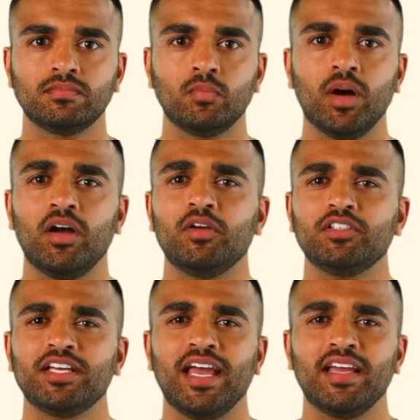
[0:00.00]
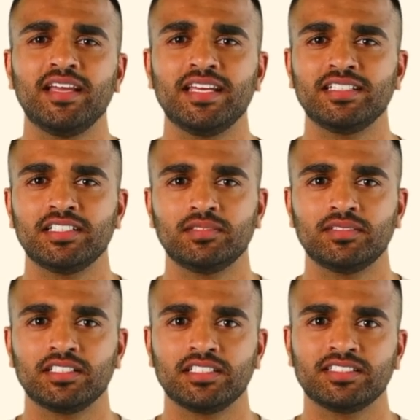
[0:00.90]
While understanding these systems
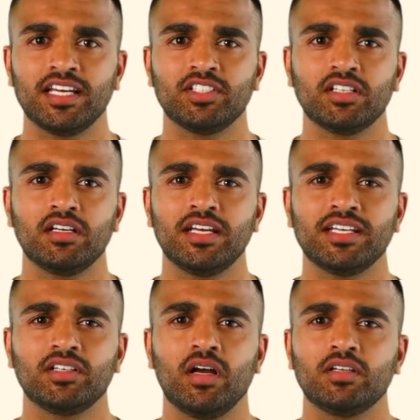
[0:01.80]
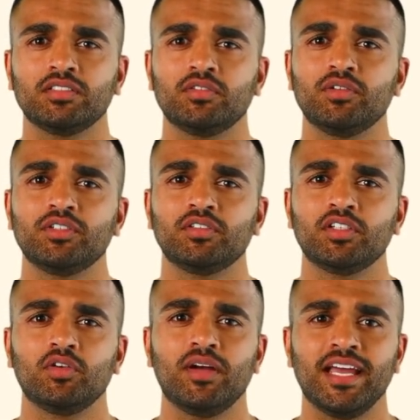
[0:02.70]
is essential, it's also crucial to
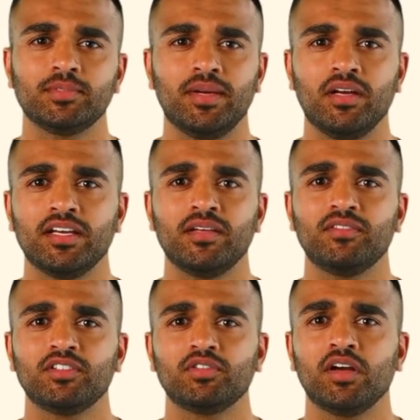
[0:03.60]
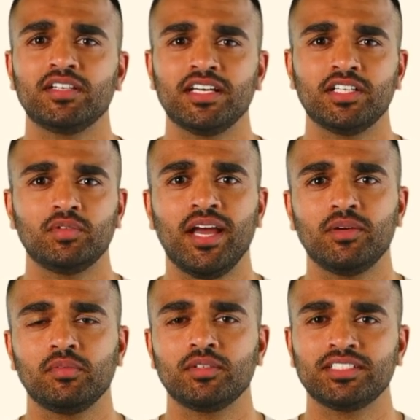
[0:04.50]
grasp how different drugs
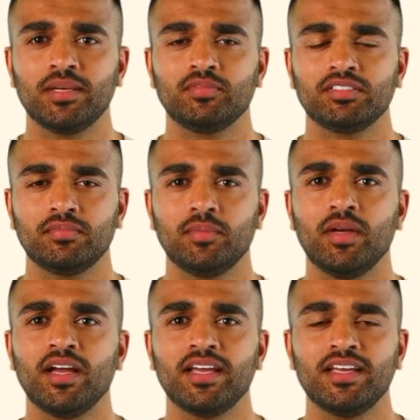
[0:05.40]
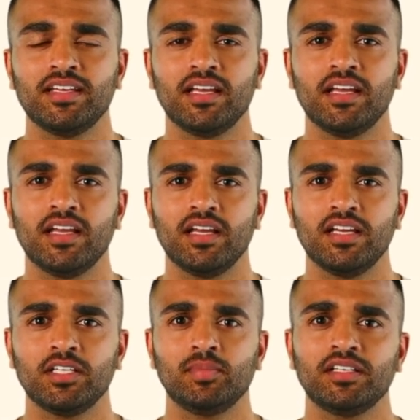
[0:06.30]
interact with receptors in the body.
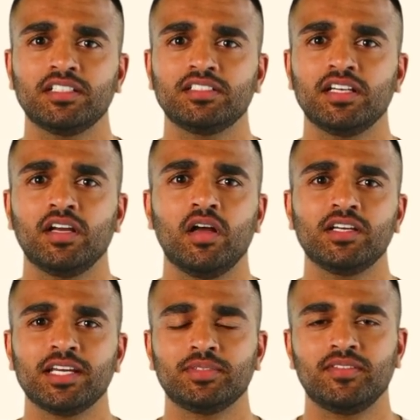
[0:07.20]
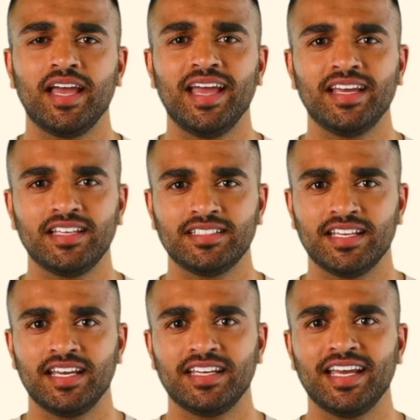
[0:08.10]
This brings us to the concepts of agonists
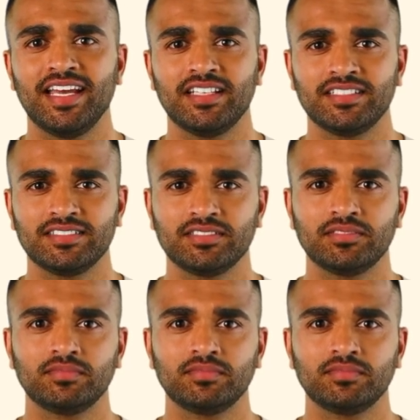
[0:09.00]
and antagonists.